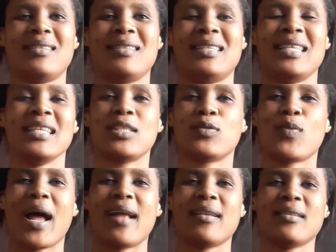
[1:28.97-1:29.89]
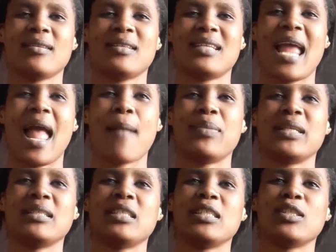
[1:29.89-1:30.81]
this one
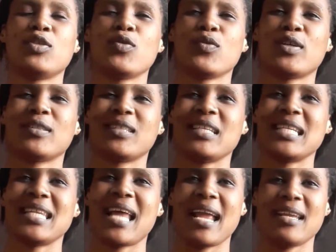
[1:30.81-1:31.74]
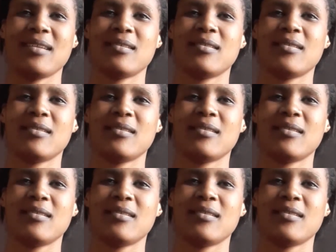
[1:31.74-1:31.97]
happened in 2009.